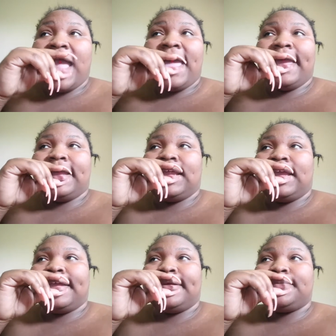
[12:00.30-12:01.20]
And
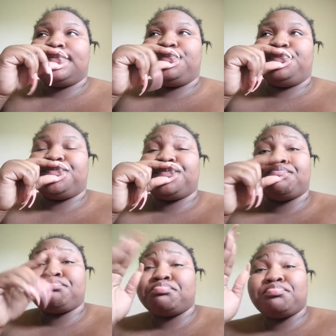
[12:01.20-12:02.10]
then
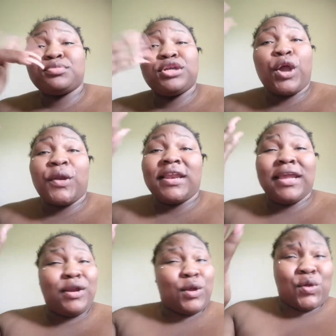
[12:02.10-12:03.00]
go to
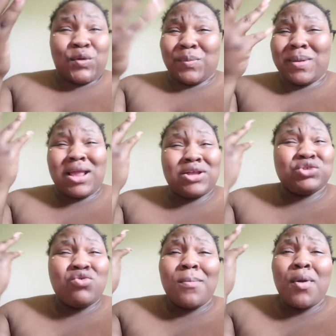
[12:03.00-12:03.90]
dinner, probably go
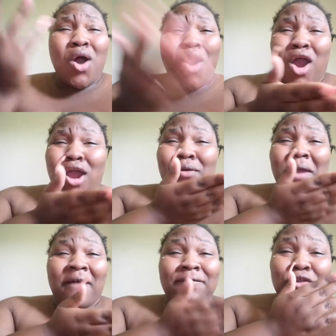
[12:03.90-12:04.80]
to a bar
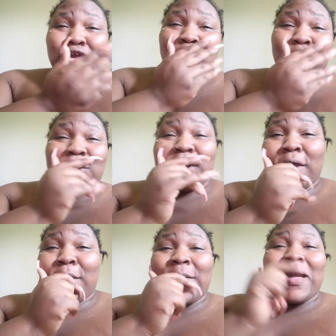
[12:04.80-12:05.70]
after, you
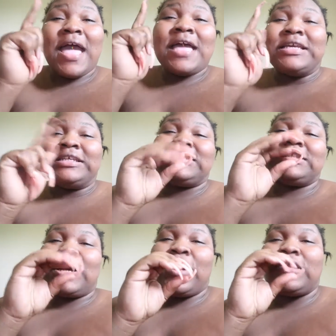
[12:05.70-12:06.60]
know?
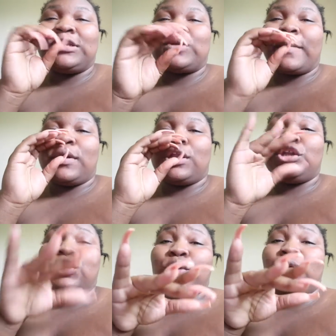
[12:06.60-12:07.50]
So that's what I'm gonna
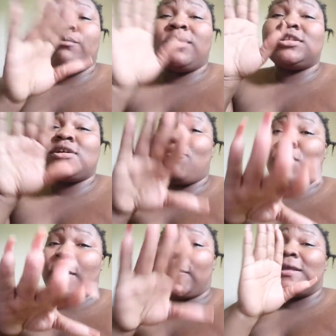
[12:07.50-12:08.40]
do, but
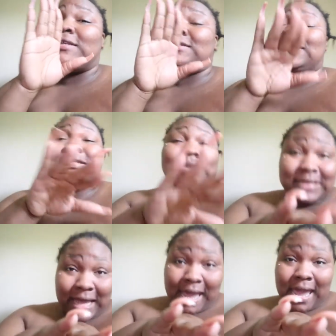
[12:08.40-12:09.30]
tomorrow is the
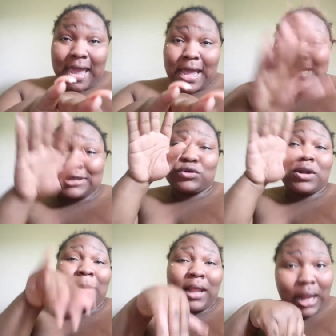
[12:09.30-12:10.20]
day. That's gonna
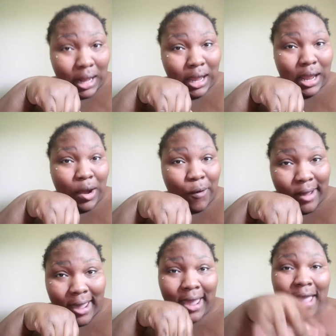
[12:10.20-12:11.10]
be late,
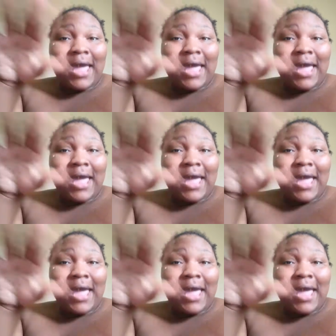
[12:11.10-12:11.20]
okay?